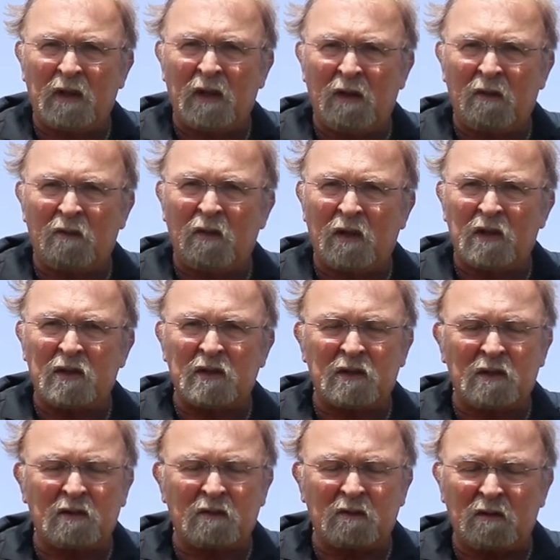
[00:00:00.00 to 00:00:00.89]
it
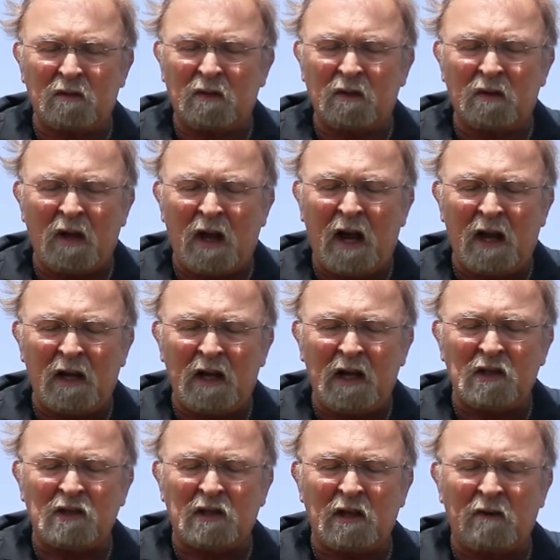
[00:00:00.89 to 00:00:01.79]
was not
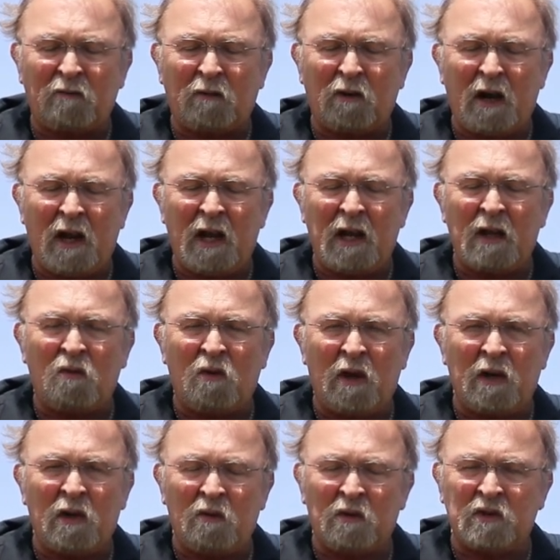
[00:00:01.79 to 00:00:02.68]
easy for
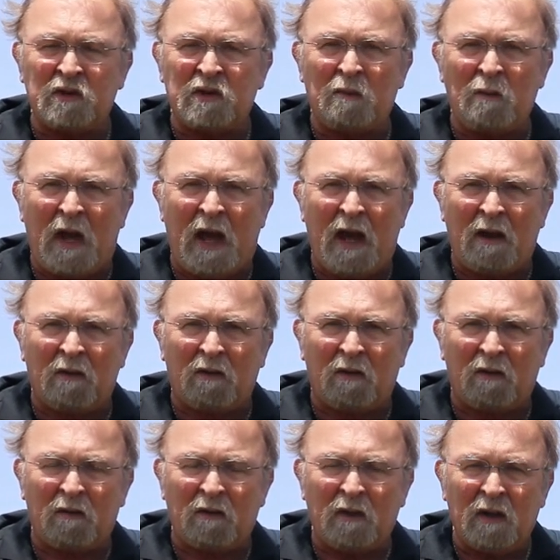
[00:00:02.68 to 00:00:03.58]
anyone who was in
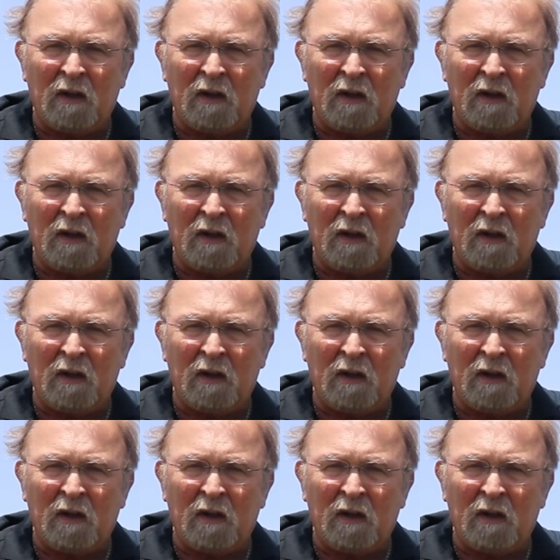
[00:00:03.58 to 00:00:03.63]
battle.